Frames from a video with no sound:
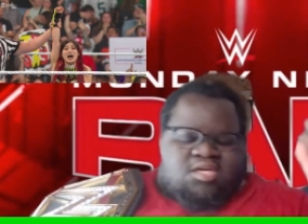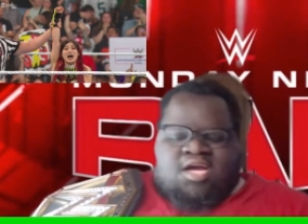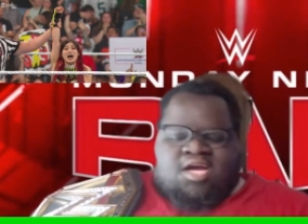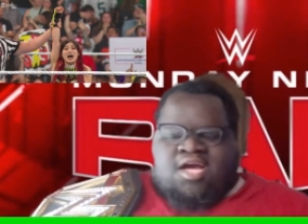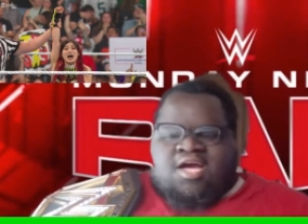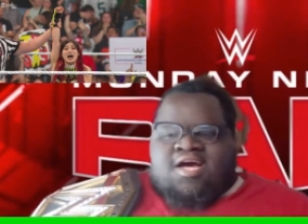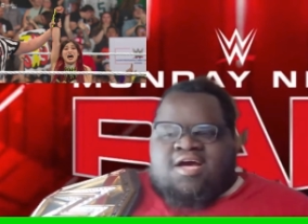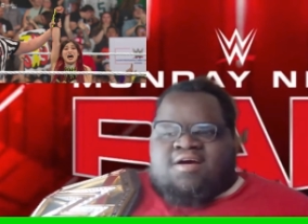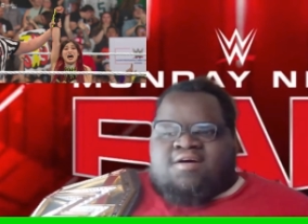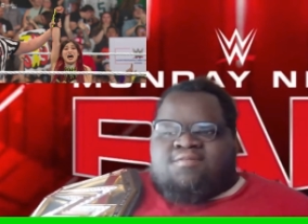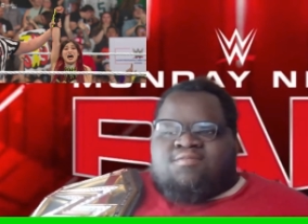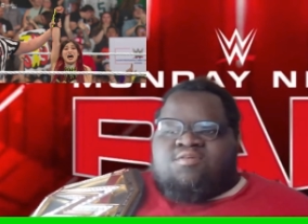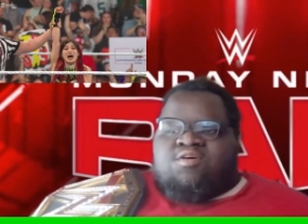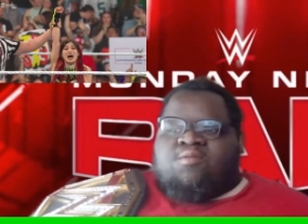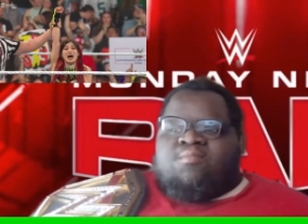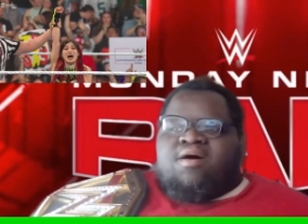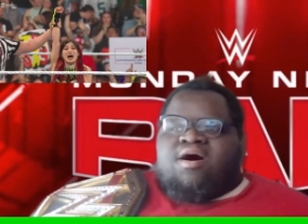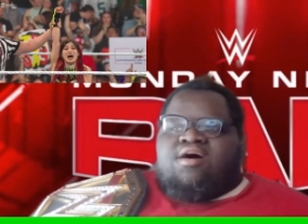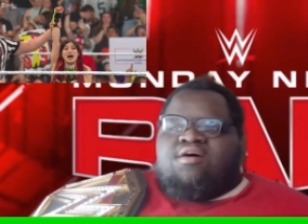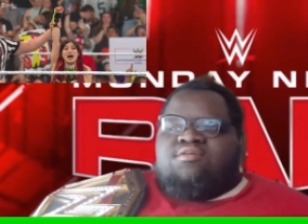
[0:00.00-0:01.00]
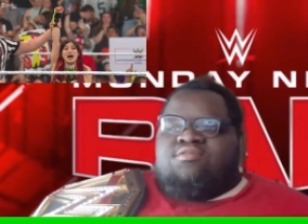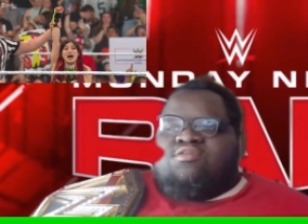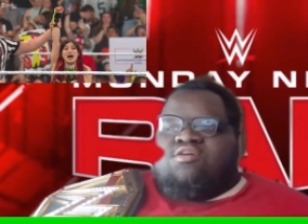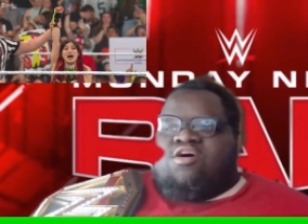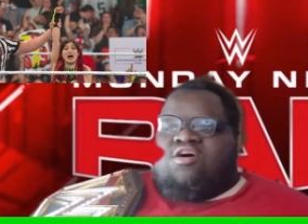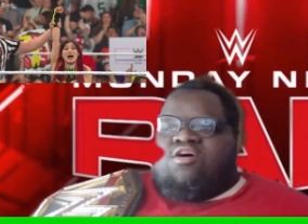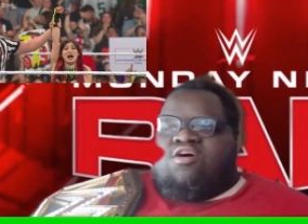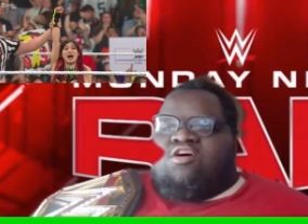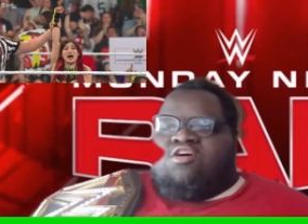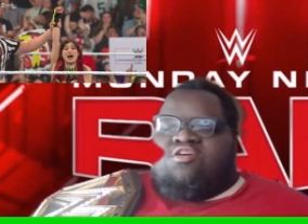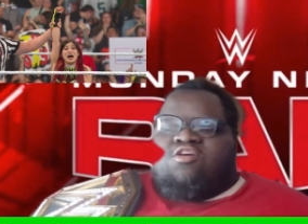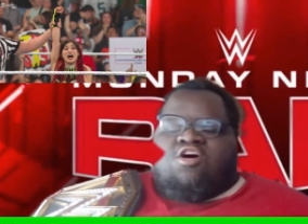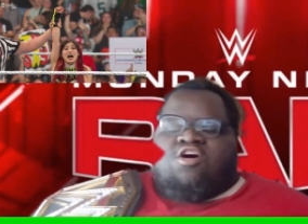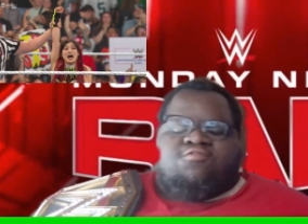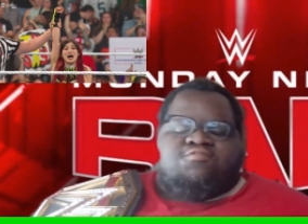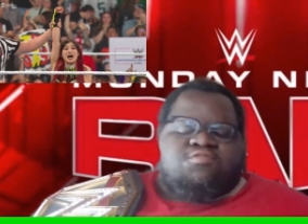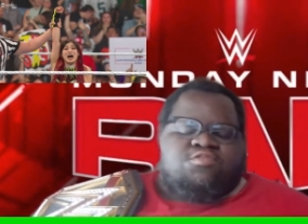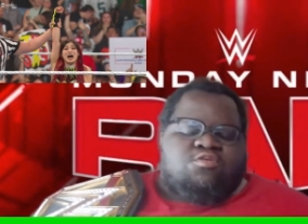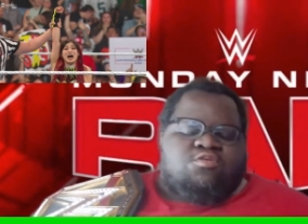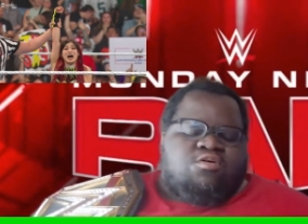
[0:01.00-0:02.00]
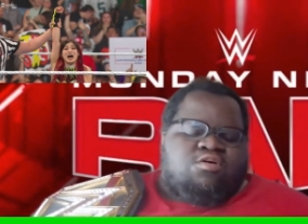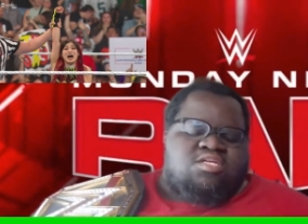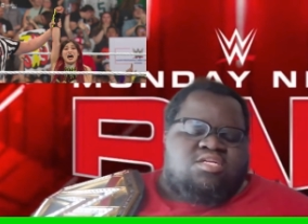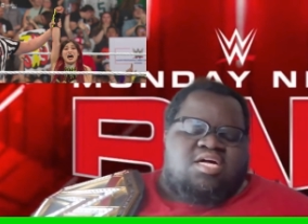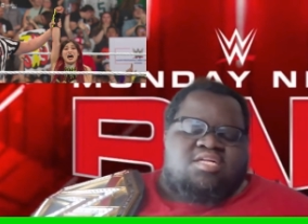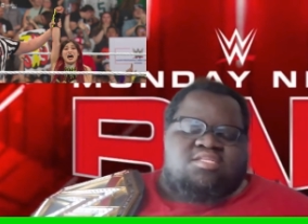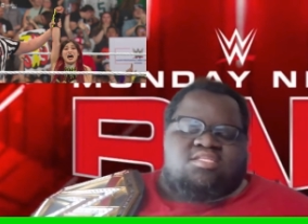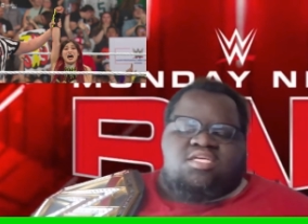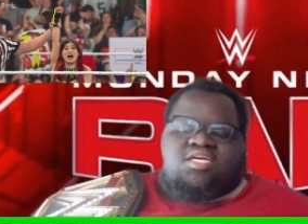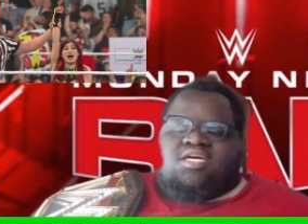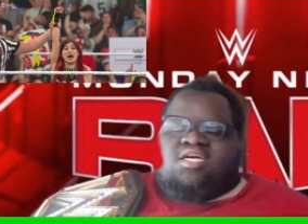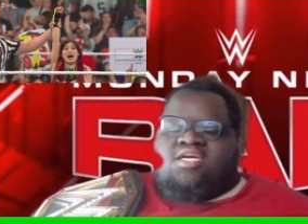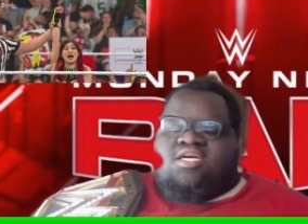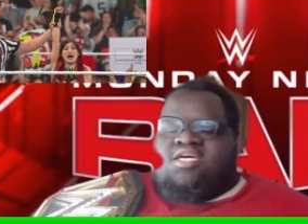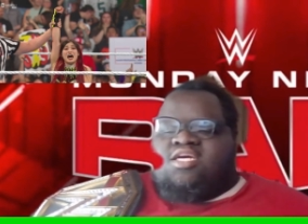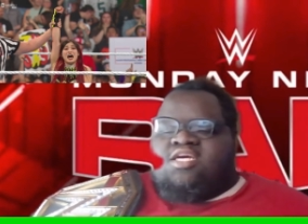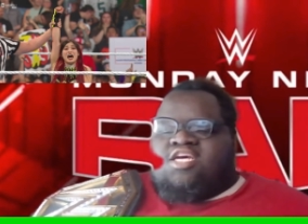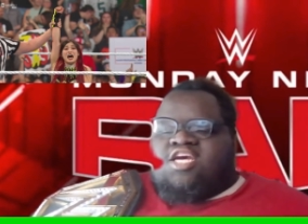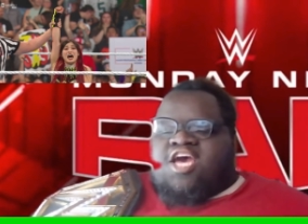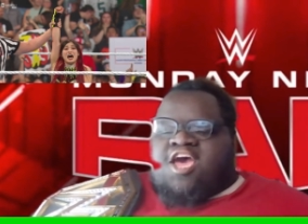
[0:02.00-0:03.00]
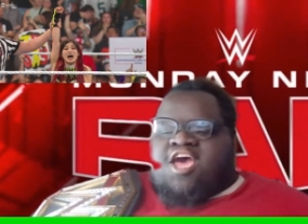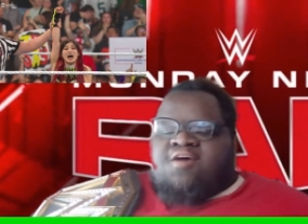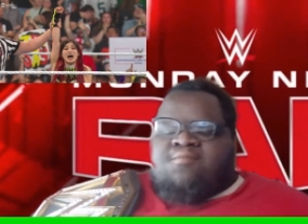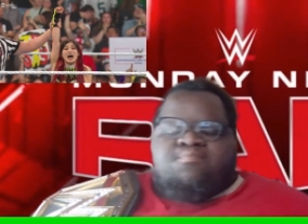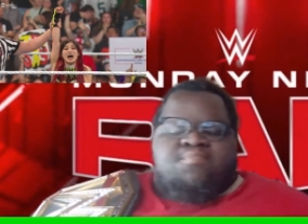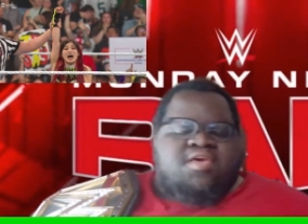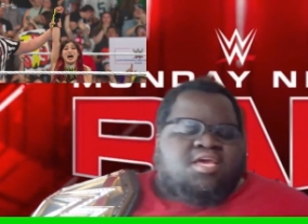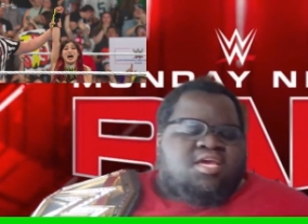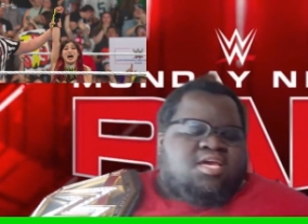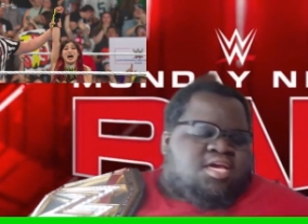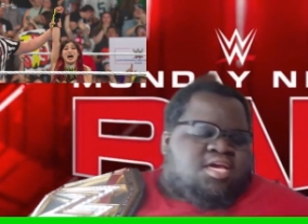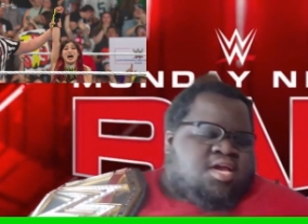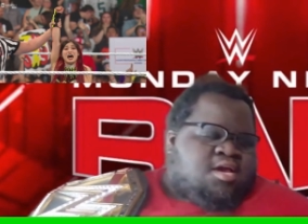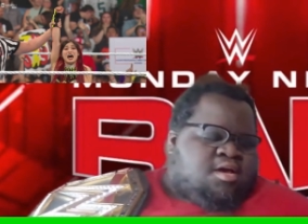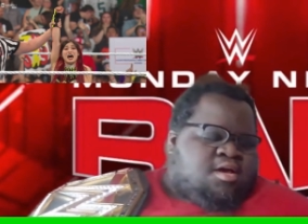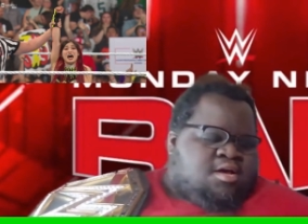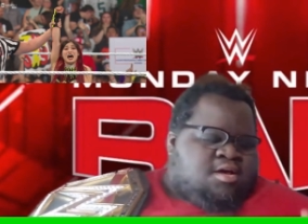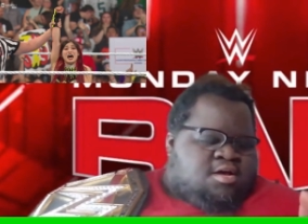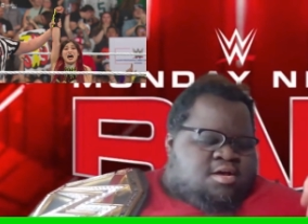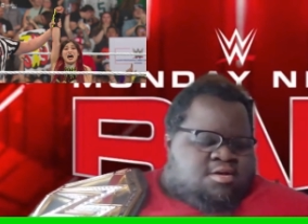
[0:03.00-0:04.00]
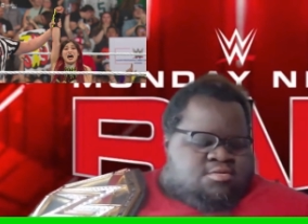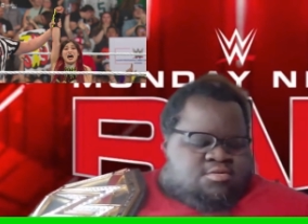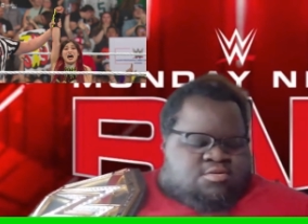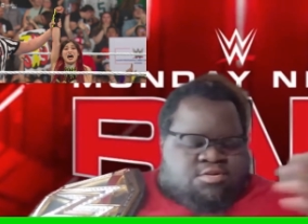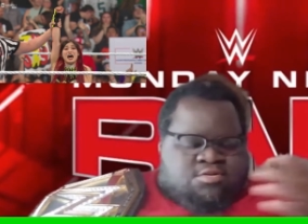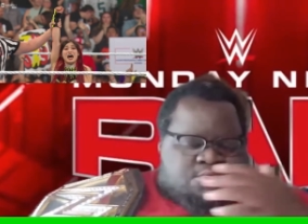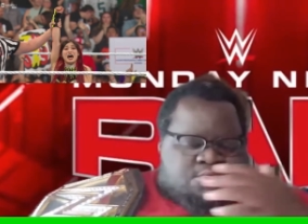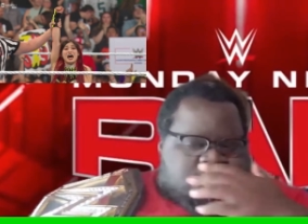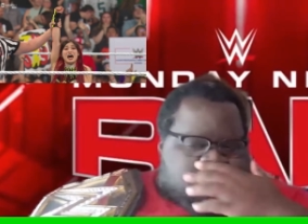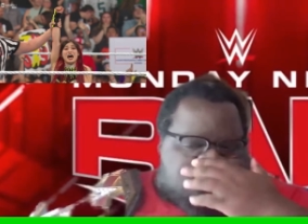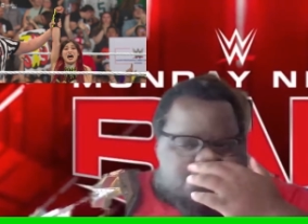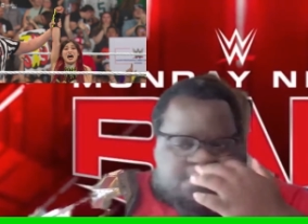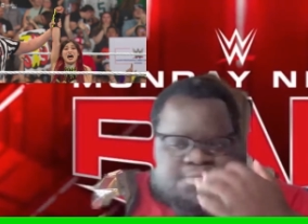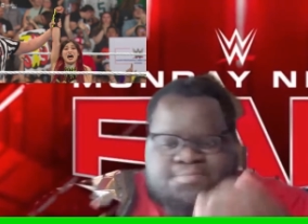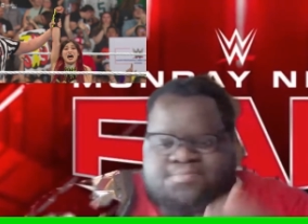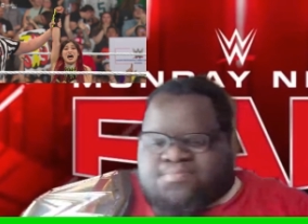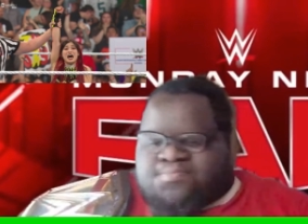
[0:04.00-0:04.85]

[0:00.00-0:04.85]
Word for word: Kofi going out there and beating Gunther.